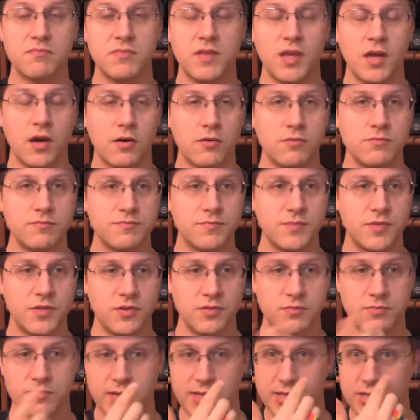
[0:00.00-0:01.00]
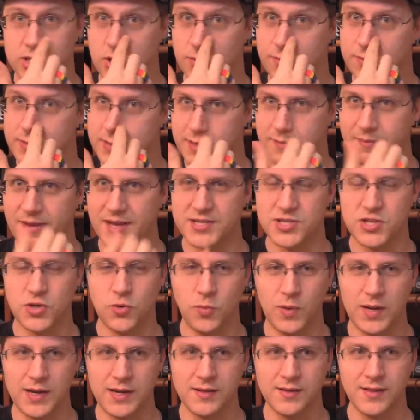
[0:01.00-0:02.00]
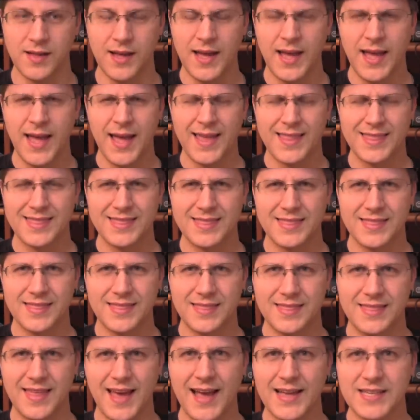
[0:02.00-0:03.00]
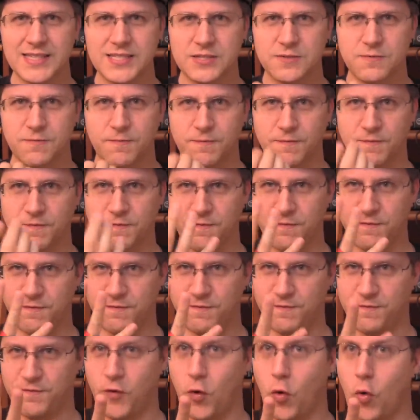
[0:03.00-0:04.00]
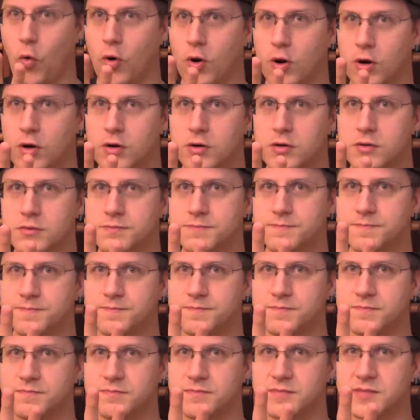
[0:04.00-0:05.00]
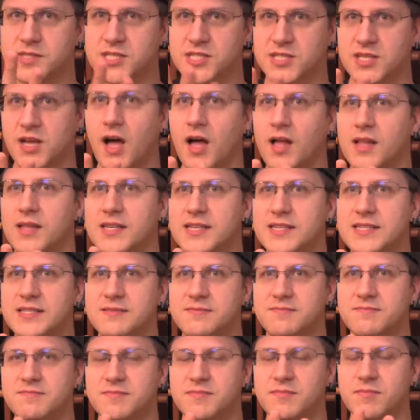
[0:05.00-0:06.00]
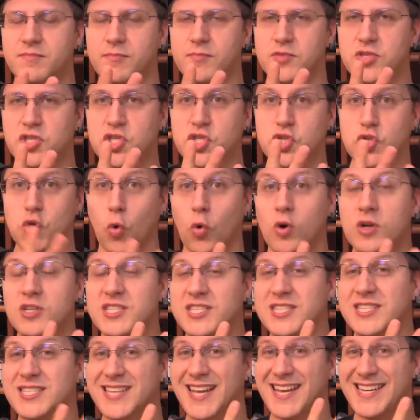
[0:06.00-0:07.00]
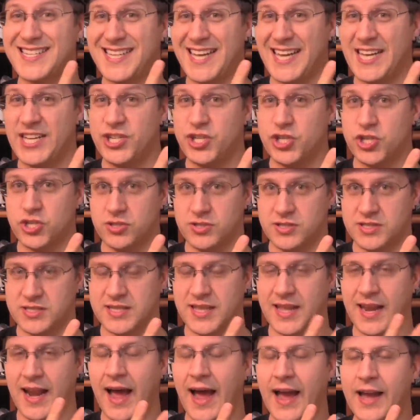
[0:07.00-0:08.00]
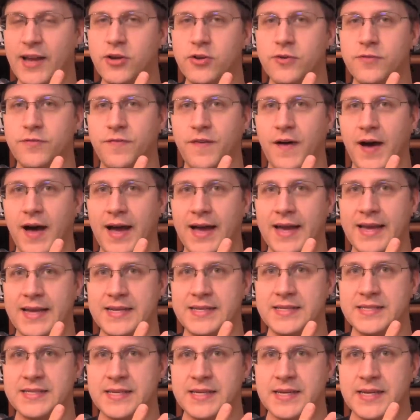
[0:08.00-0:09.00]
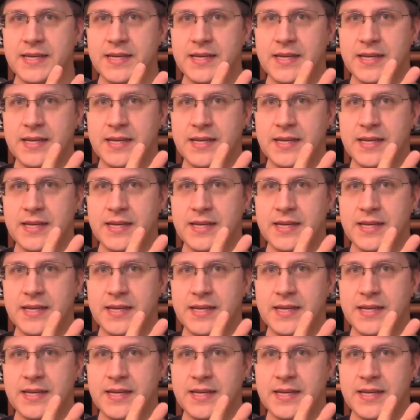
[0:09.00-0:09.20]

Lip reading: you know, you interpret them as you will, that's four solid source citations that I could find